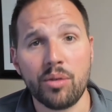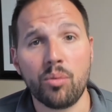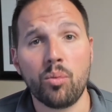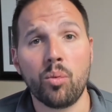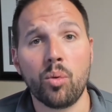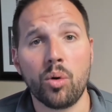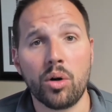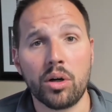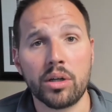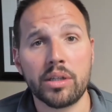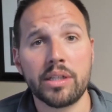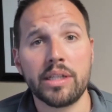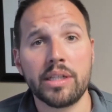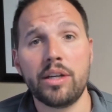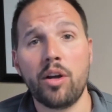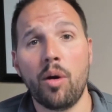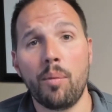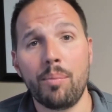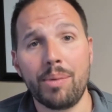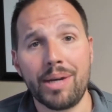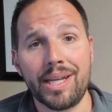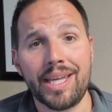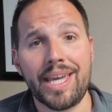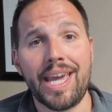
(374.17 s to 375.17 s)
work and
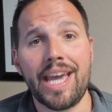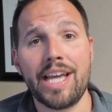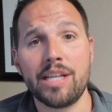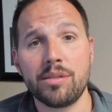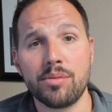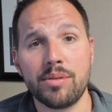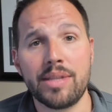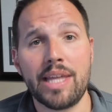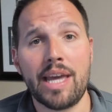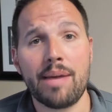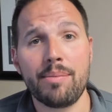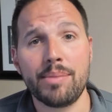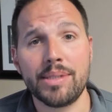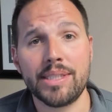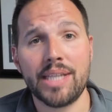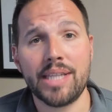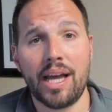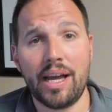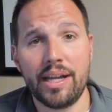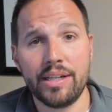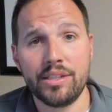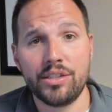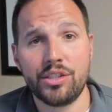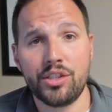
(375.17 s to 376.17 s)
open a case with
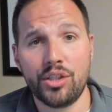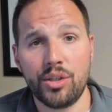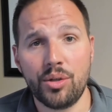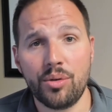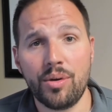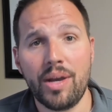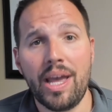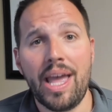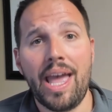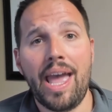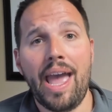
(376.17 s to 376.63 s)
Amazon to